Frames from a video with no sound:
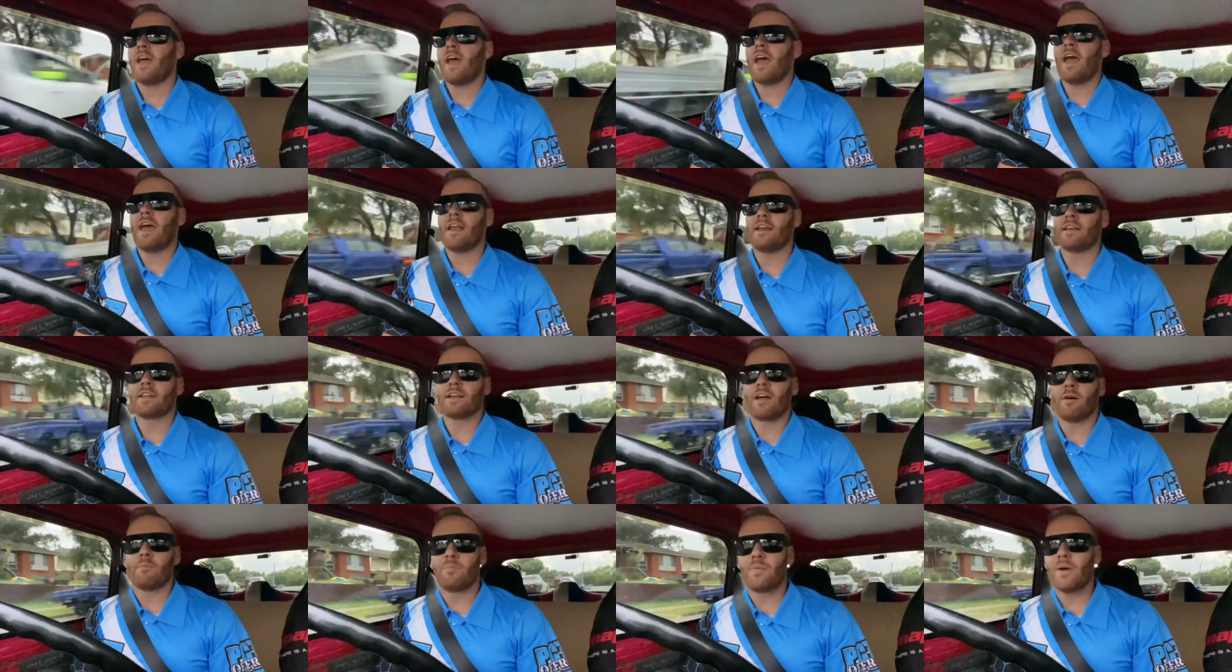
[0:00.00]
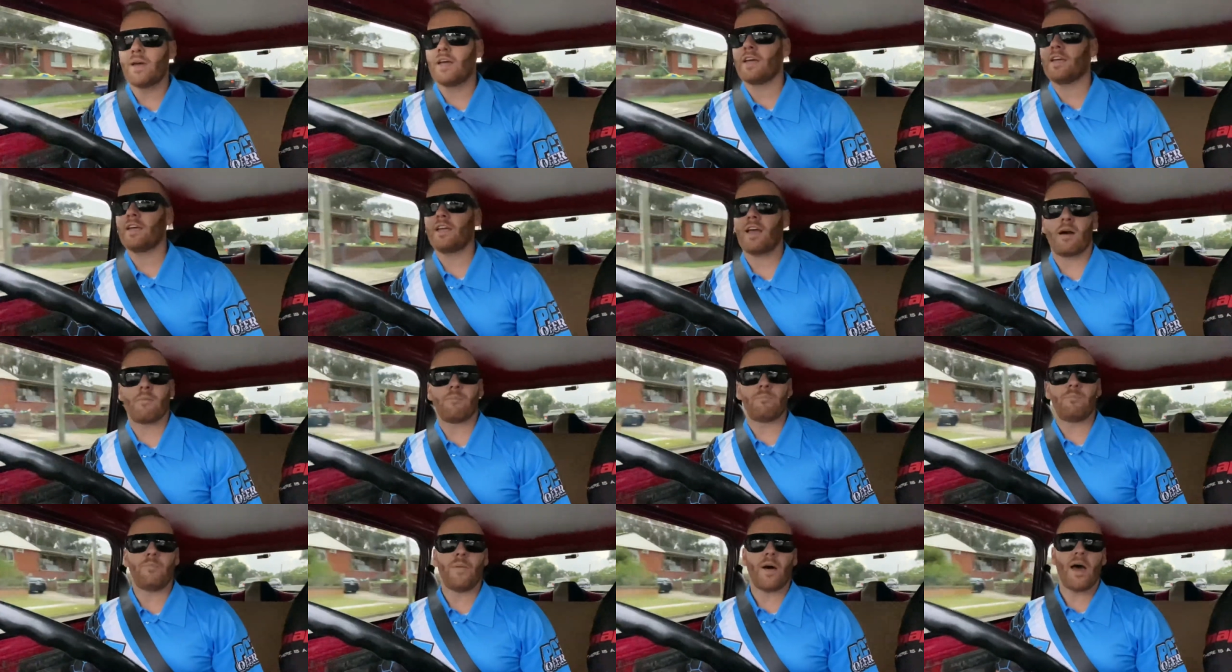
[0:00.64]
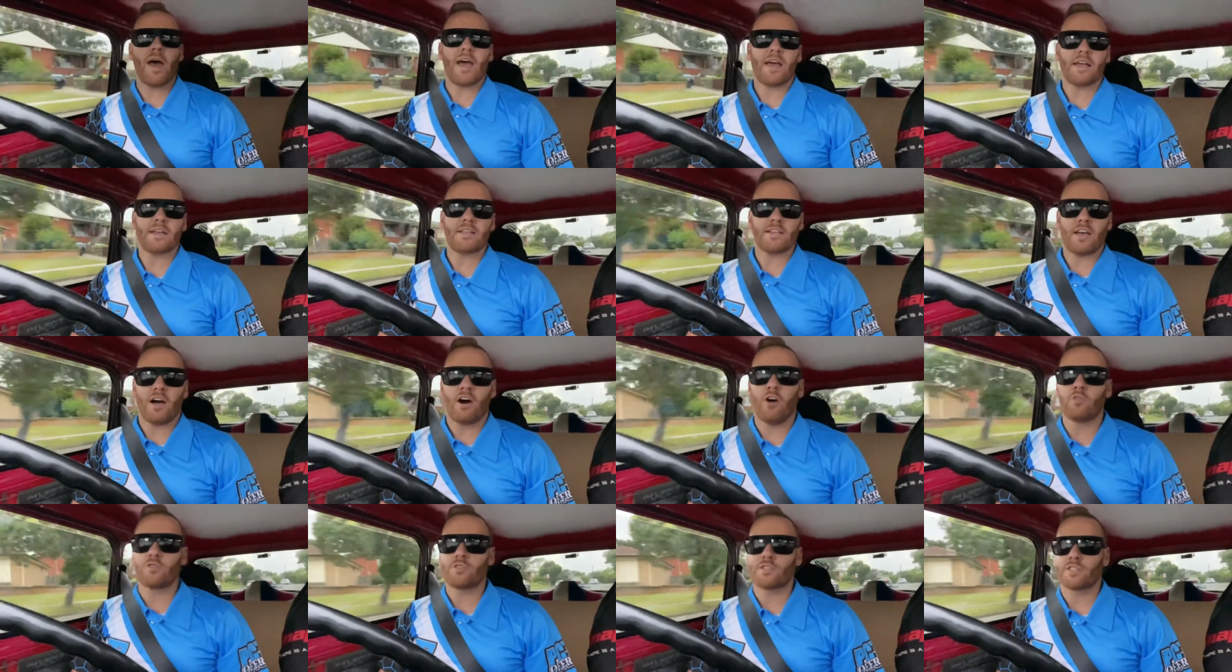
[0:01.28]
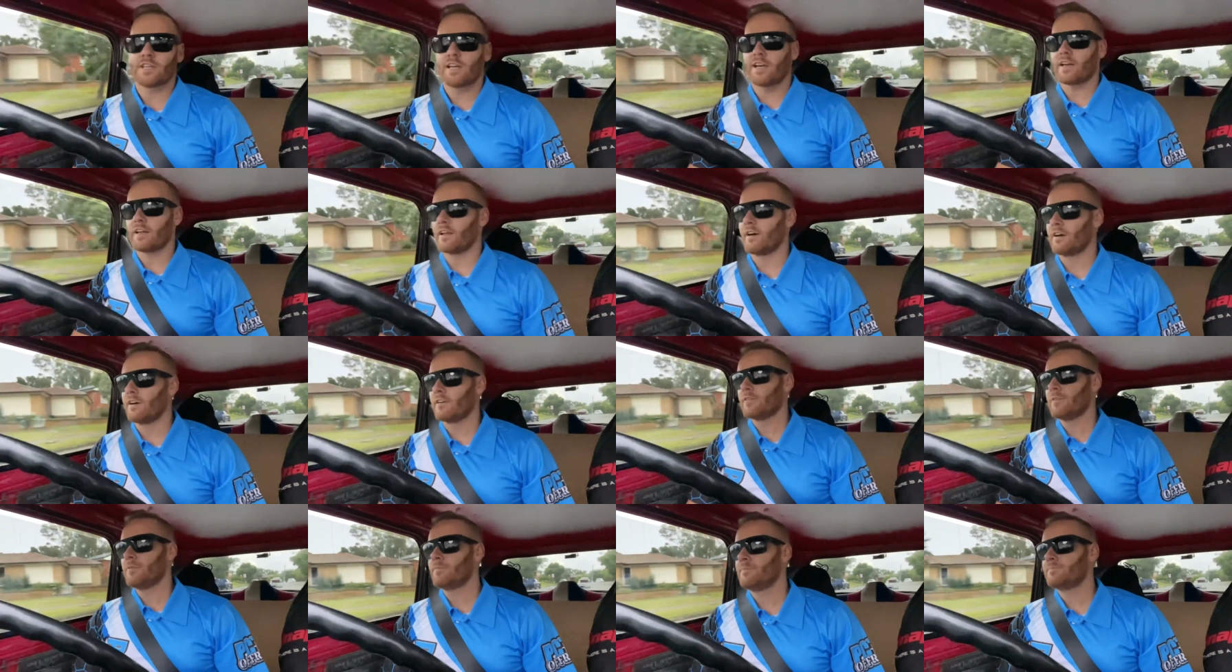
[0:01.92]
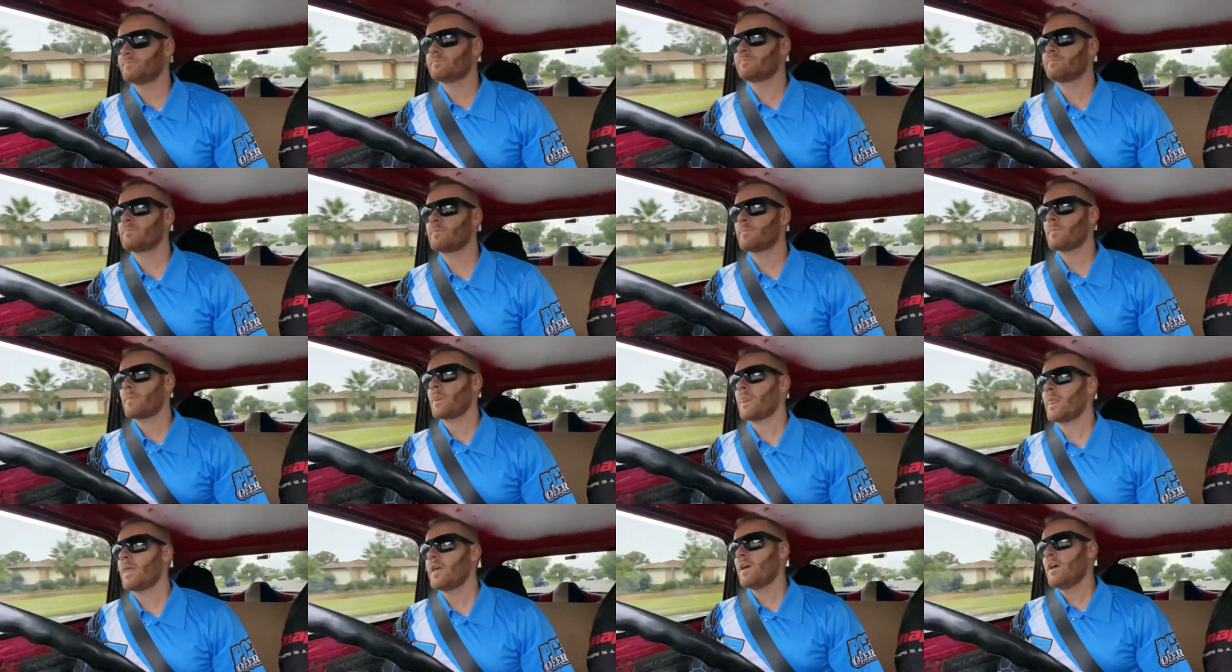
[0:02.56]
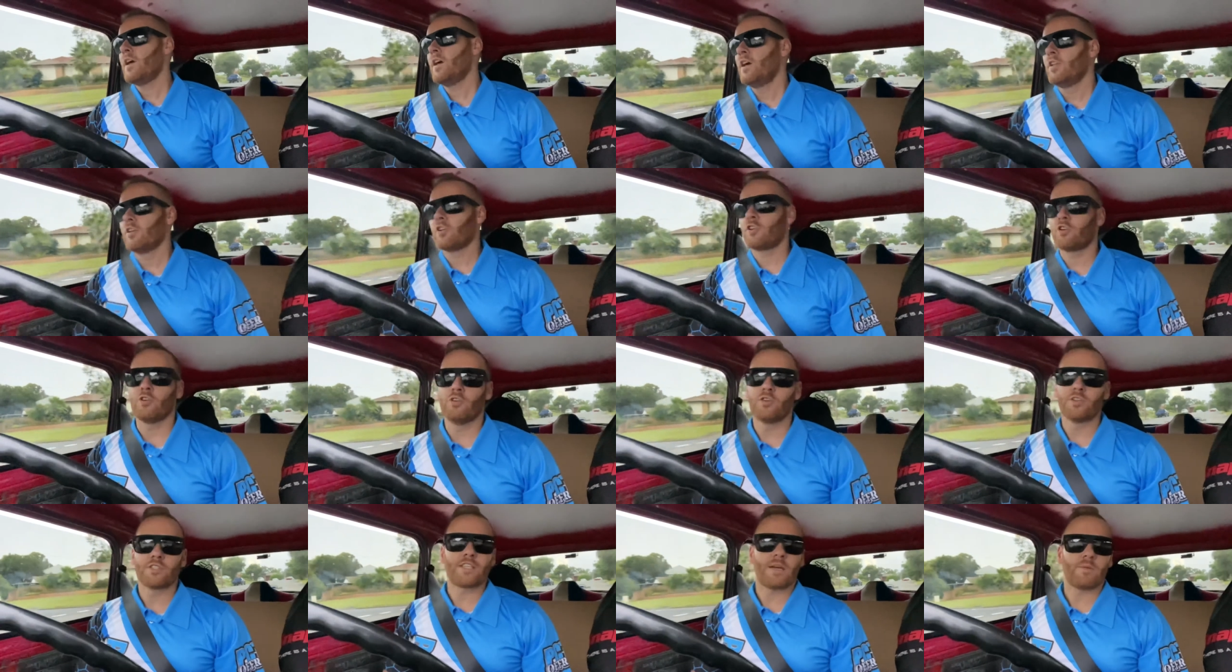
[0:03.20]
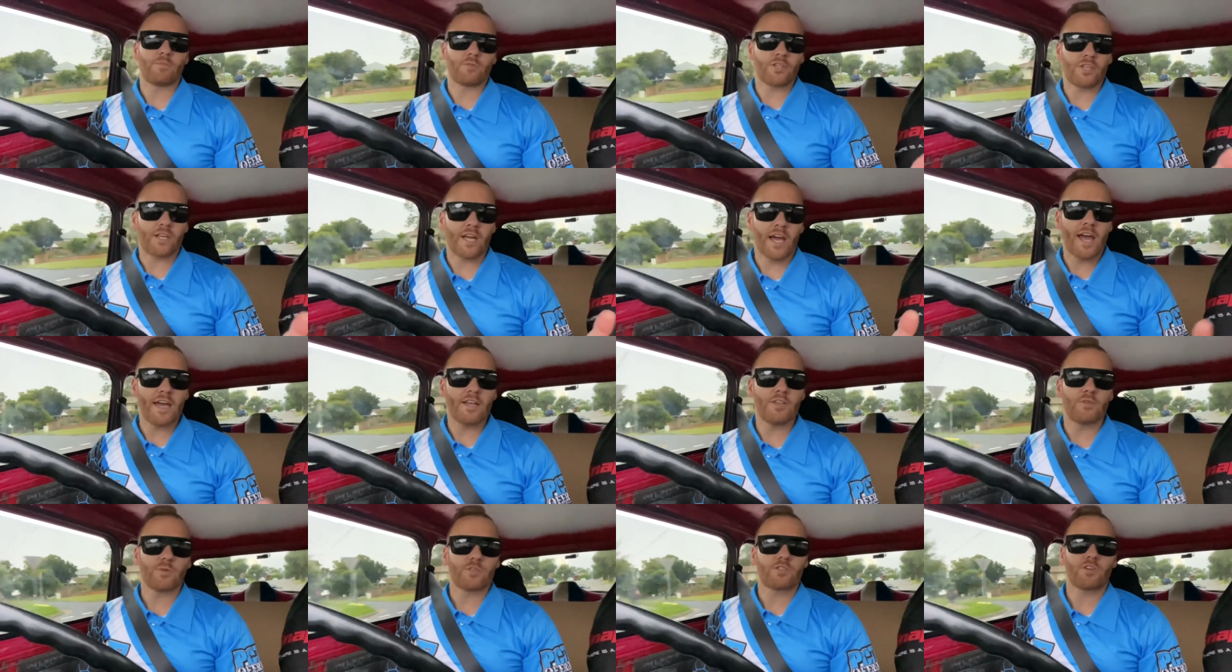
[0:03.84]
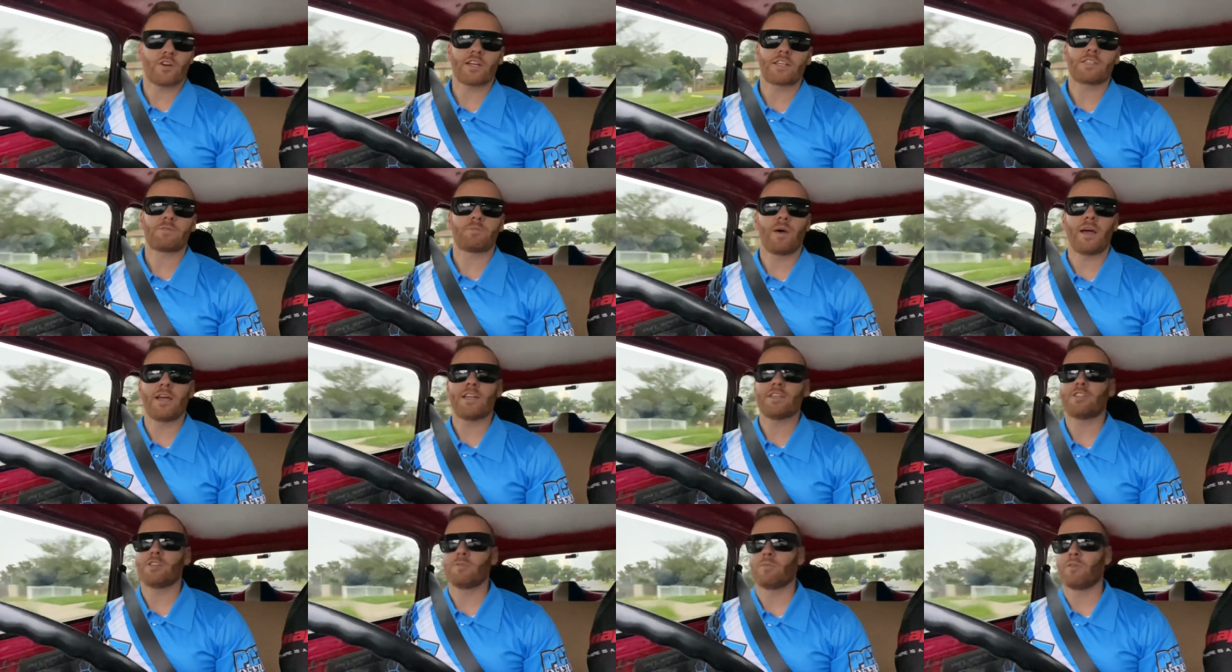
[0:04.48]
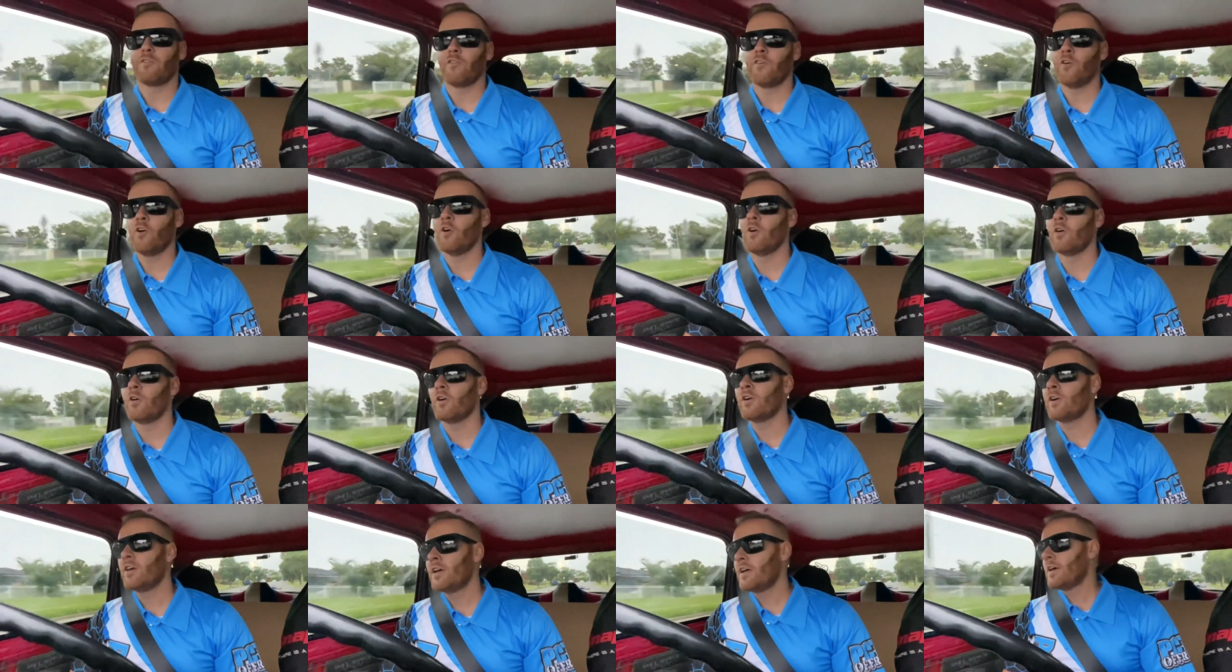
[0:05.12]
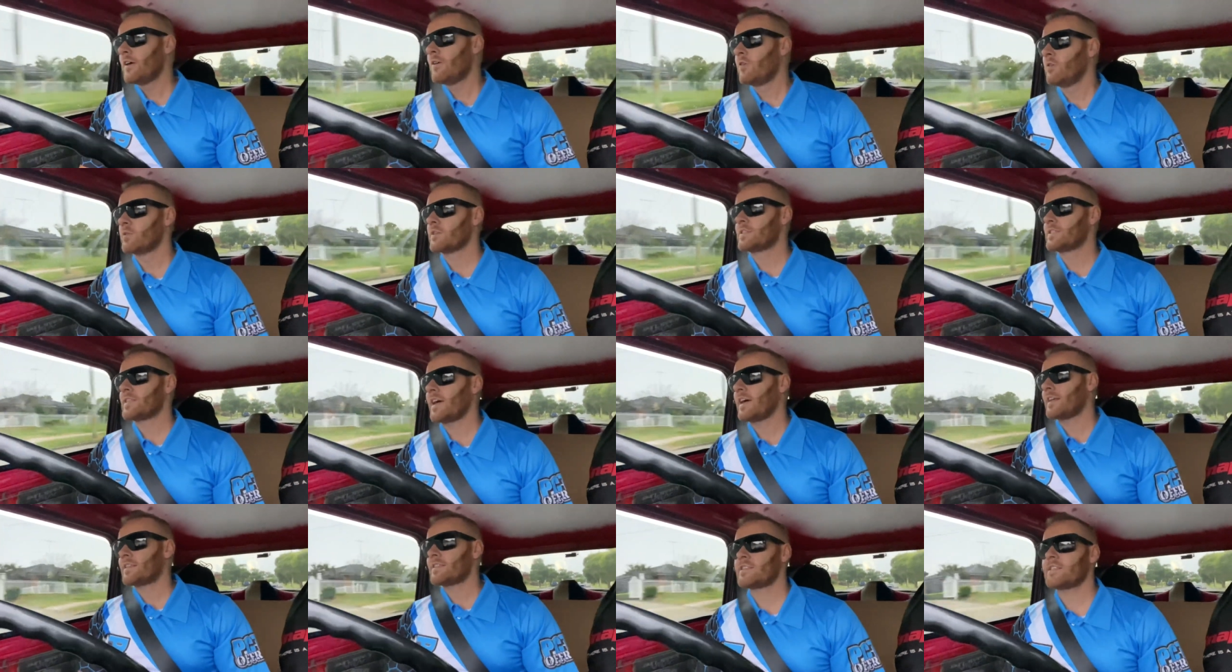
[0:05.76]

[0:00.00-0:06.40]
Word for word: Ended up being a bad alternator. The coolant temperature gauge, which I explained to you before, was that